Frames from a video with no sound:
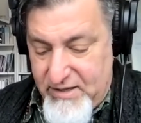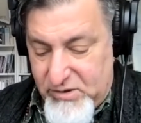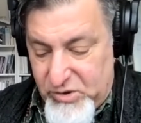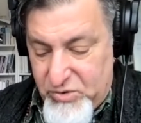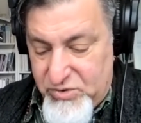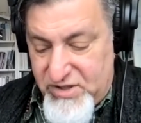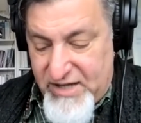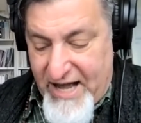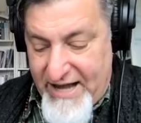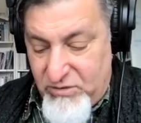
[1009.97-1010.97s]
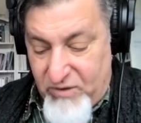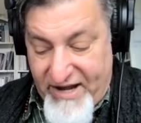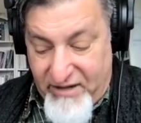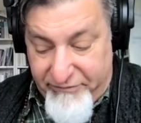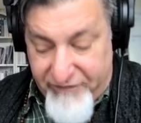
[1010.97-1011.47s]
Clues could hide
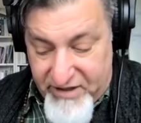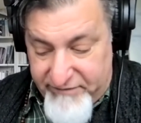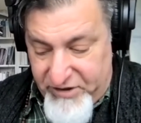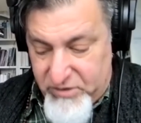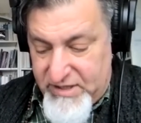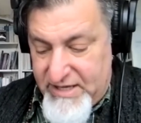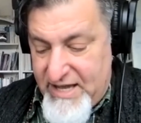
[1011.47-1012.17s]
right in front of you,